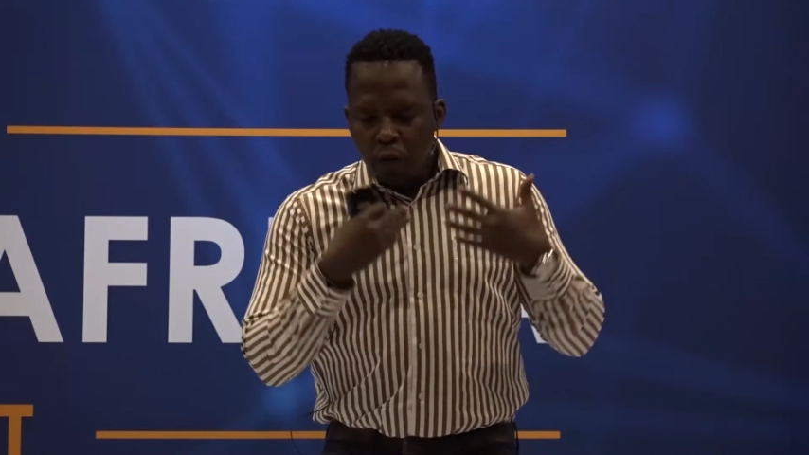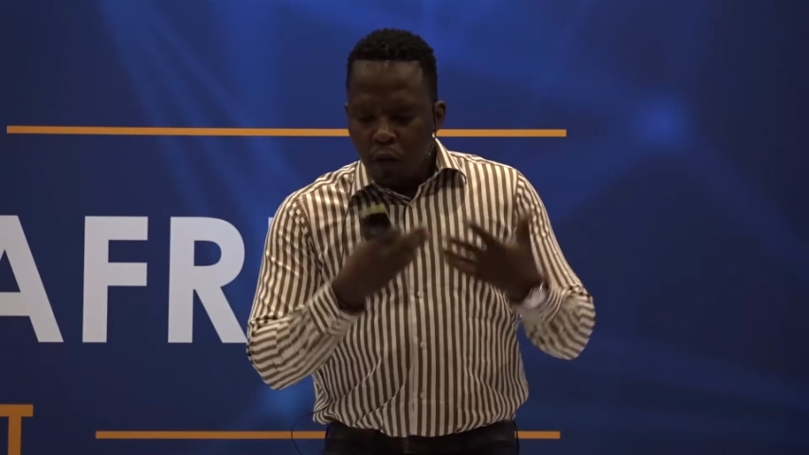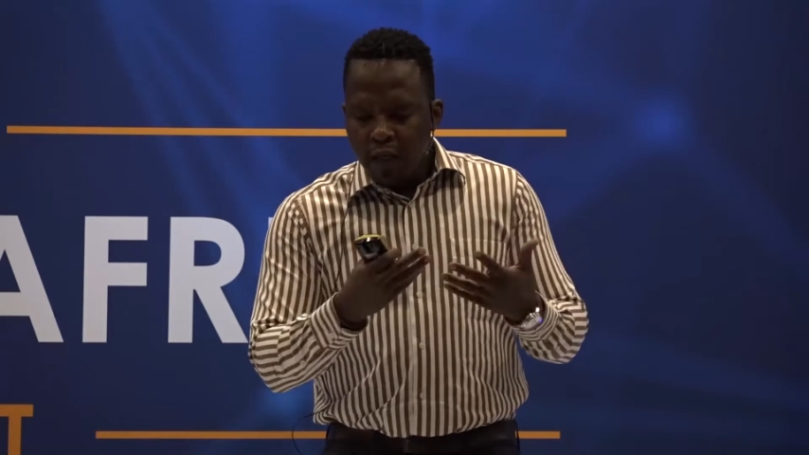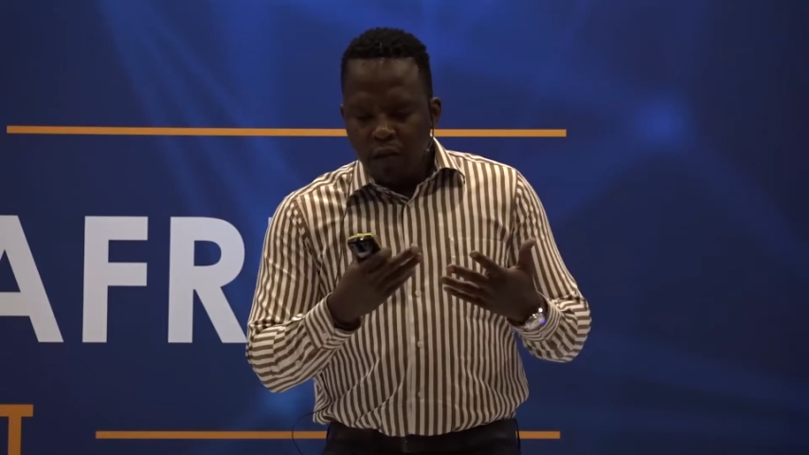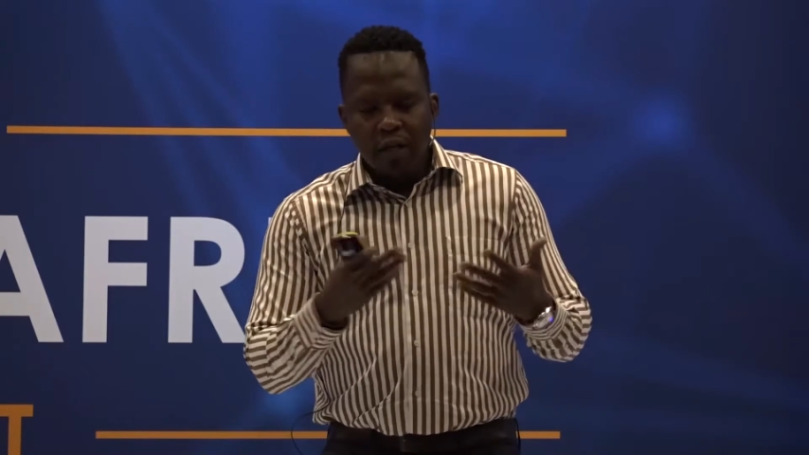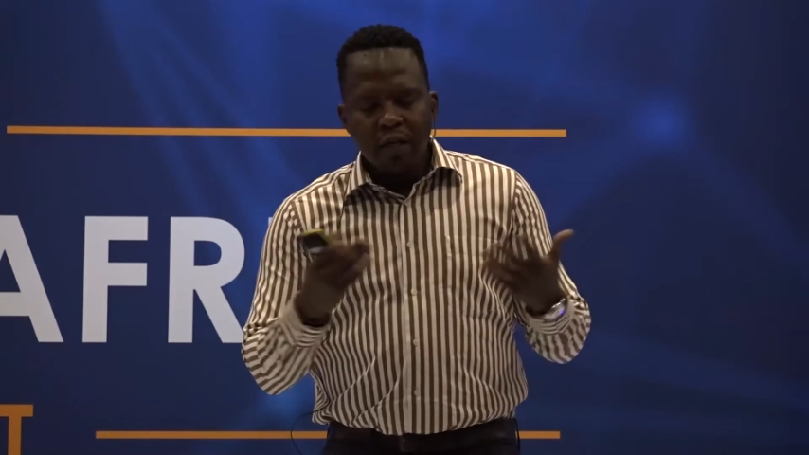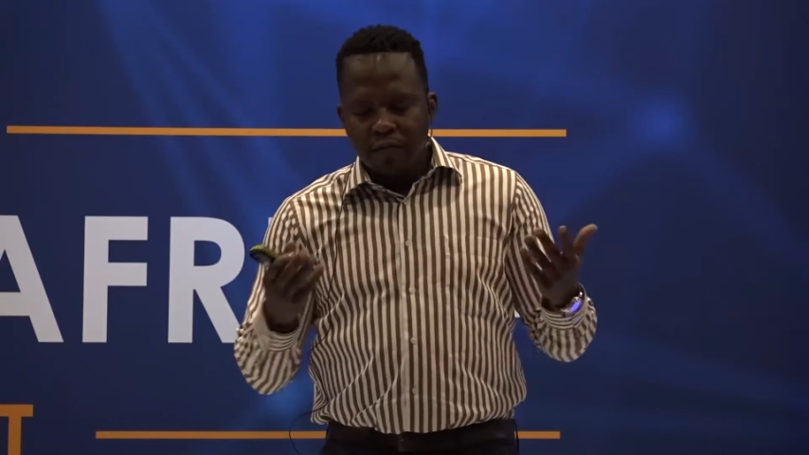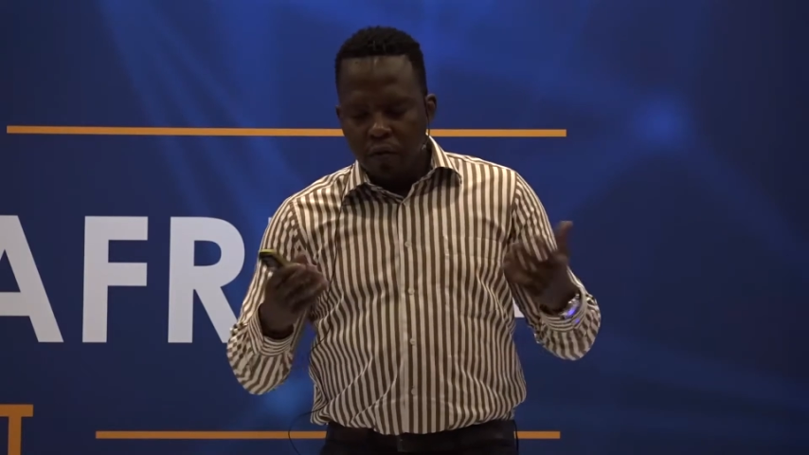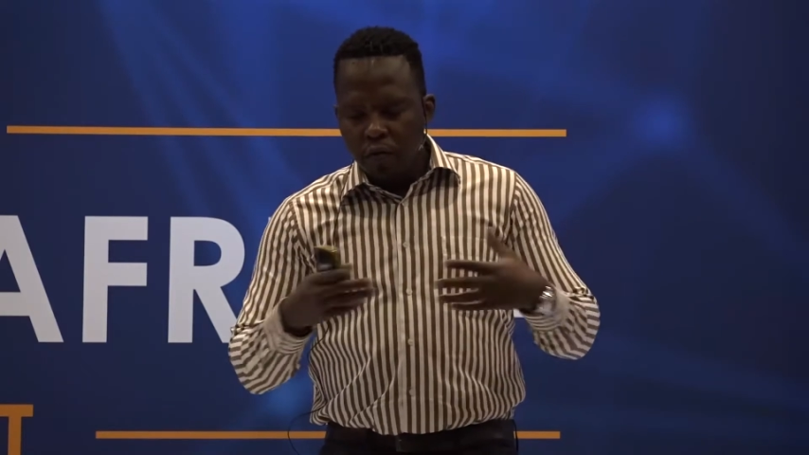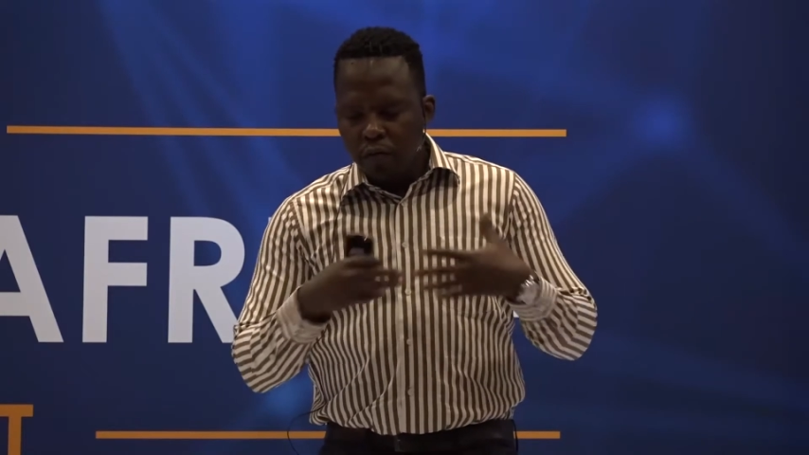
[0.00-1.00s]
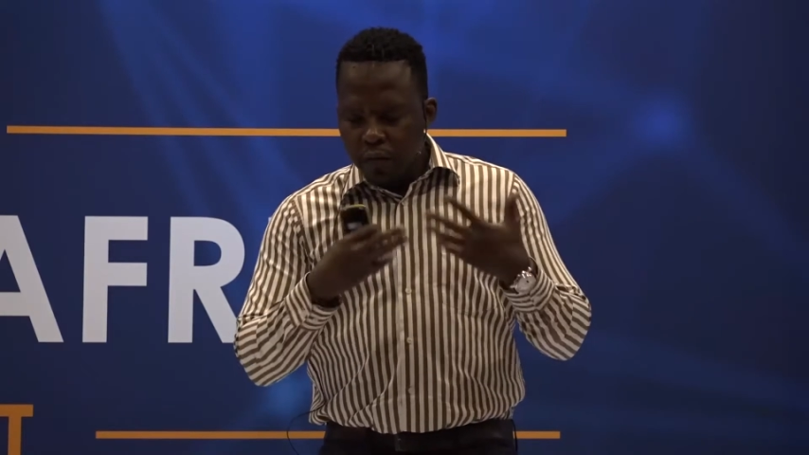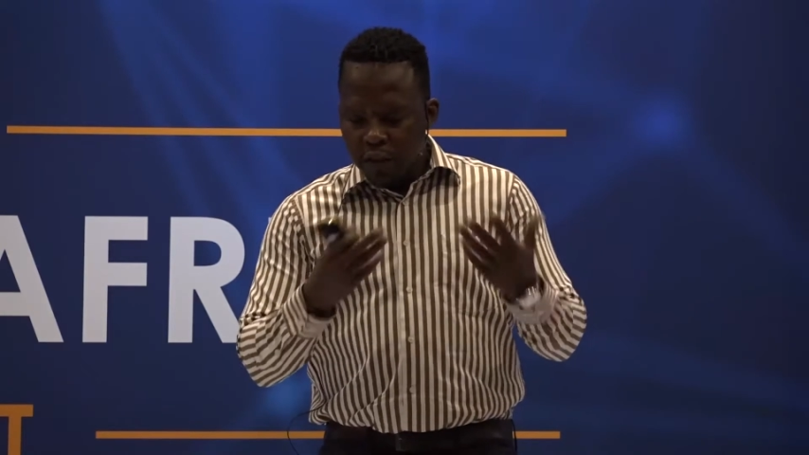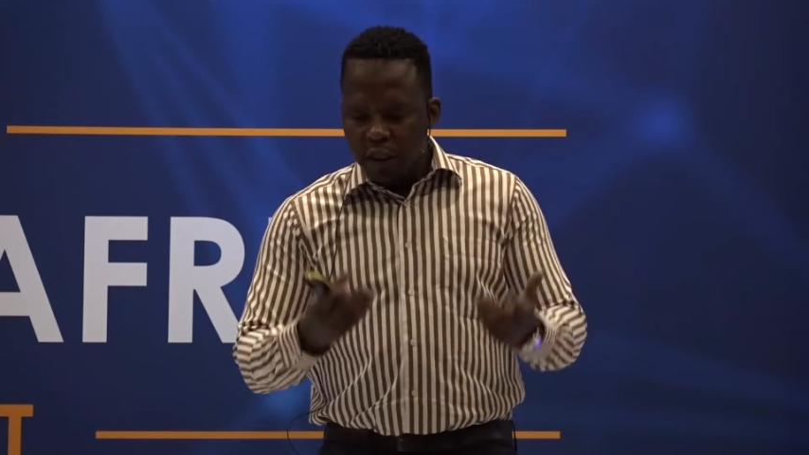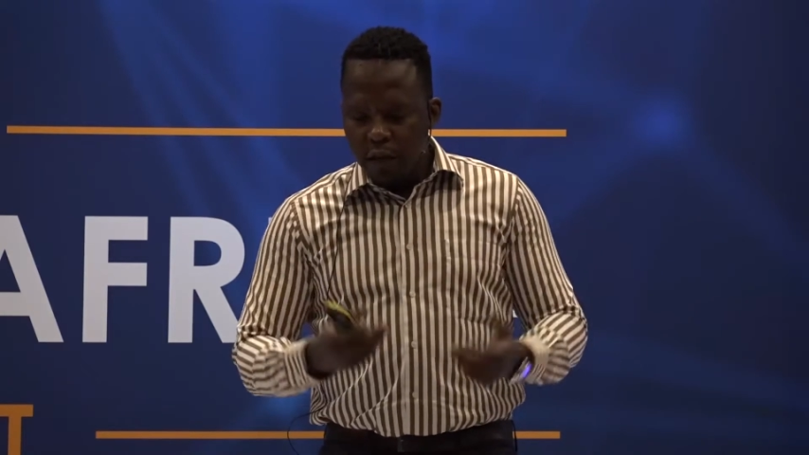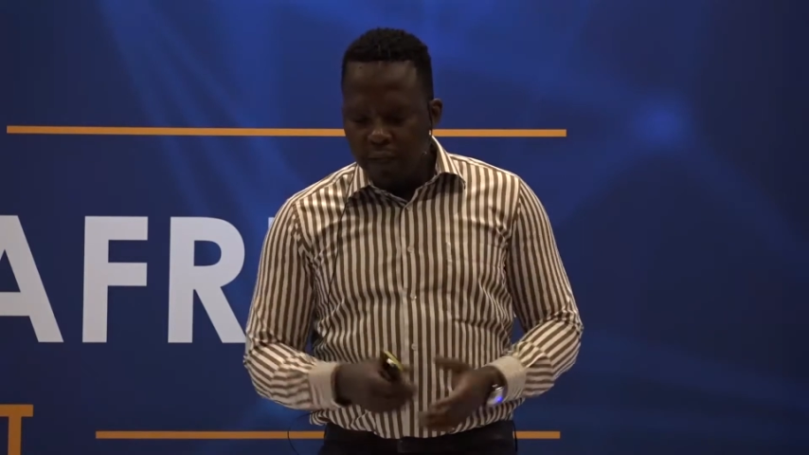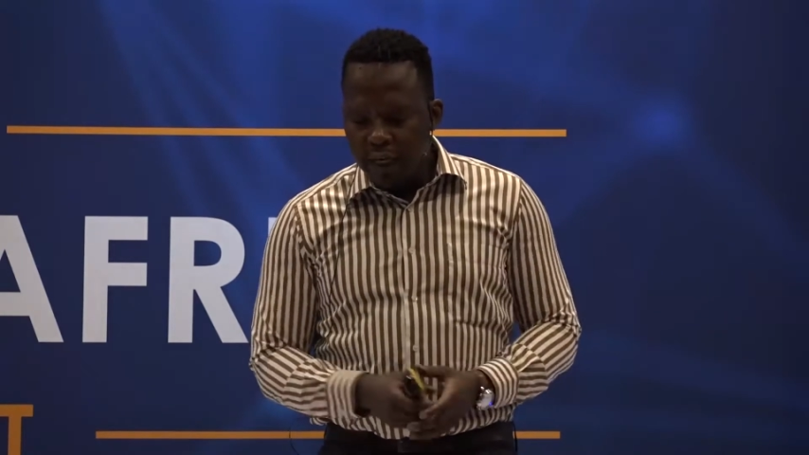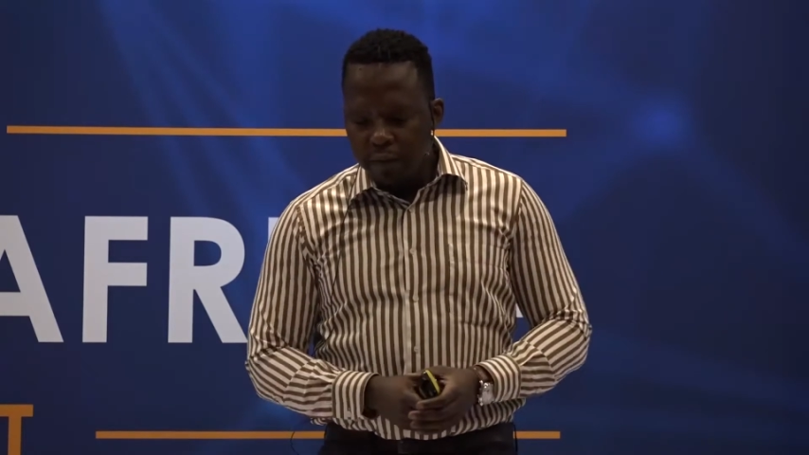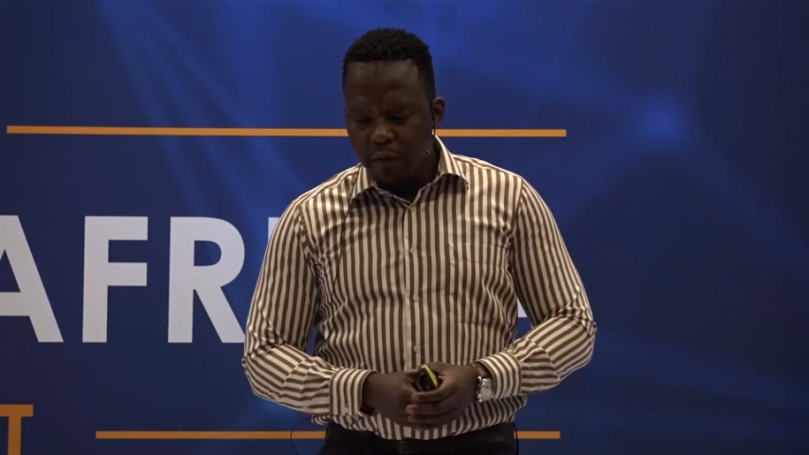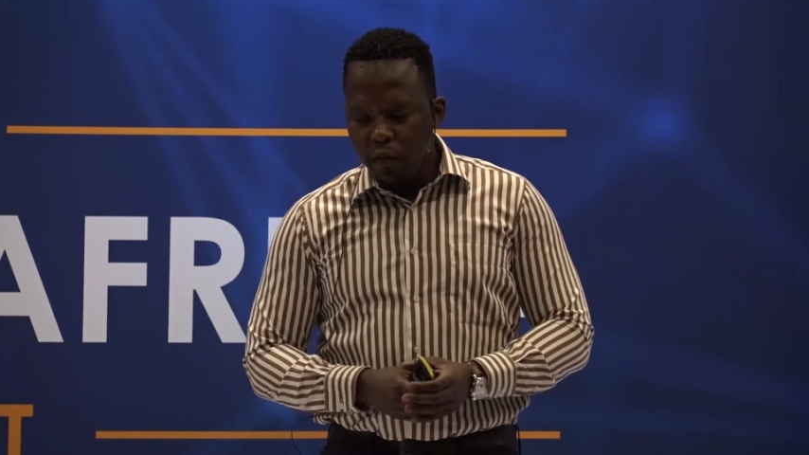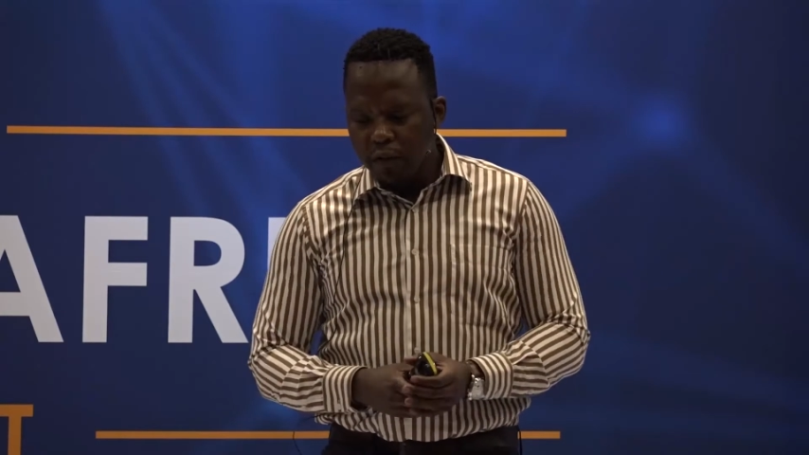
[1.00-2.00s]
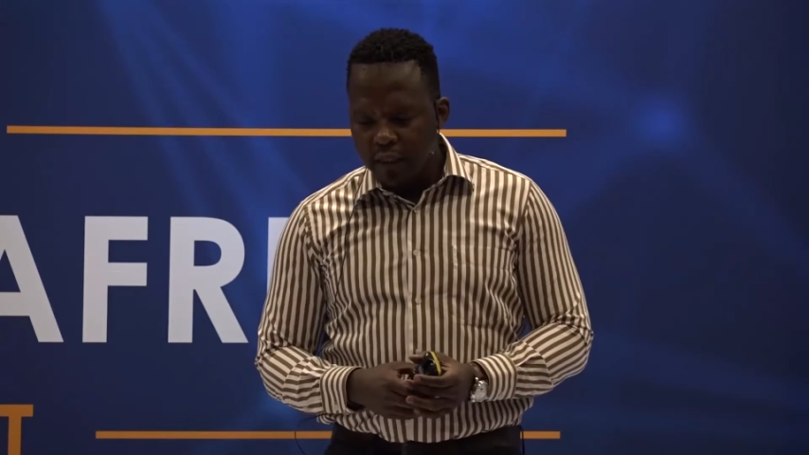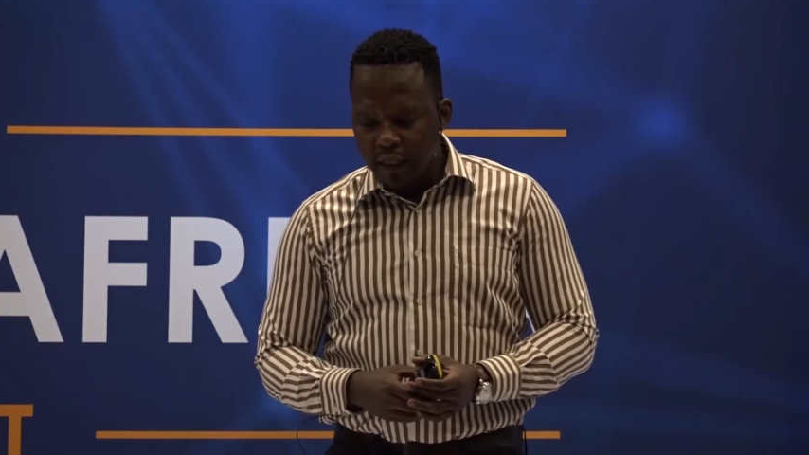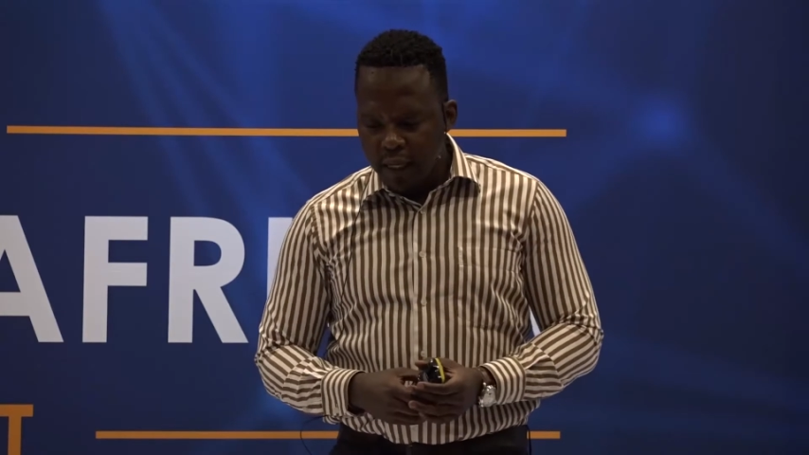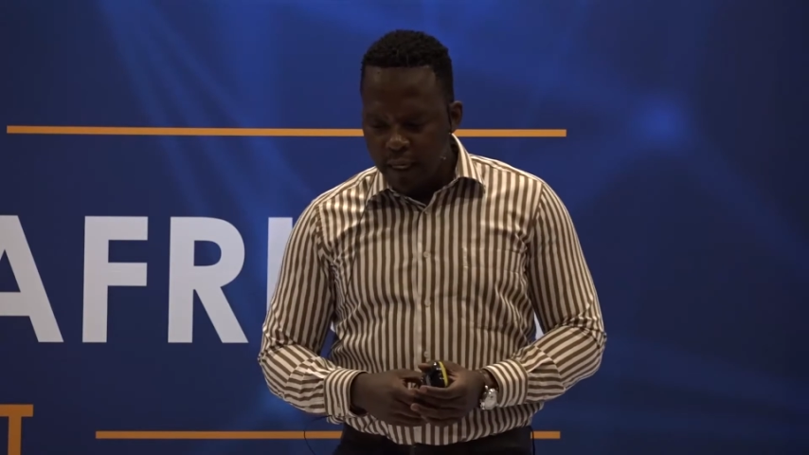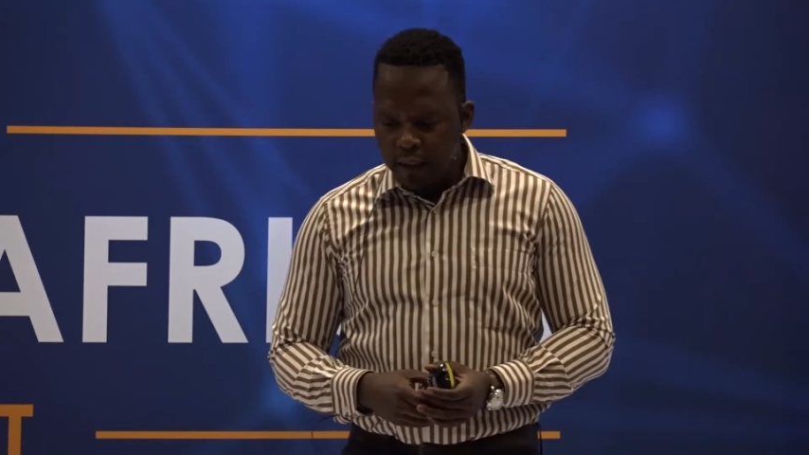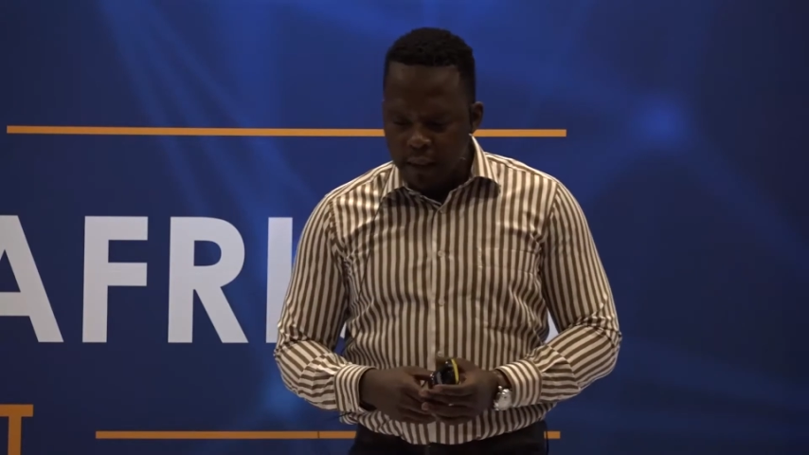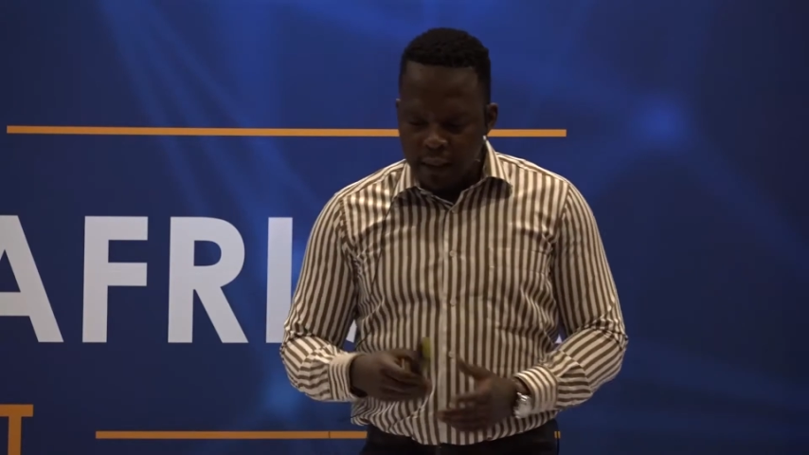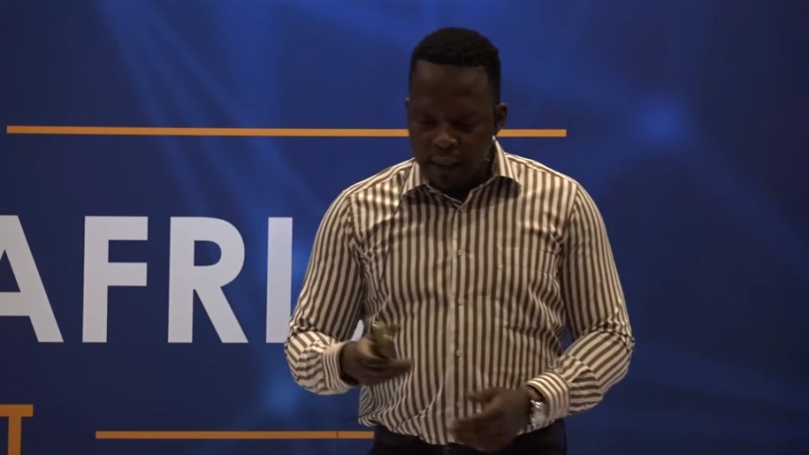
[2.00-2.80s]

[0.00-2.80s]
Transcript: one unique view is going to become important in the end.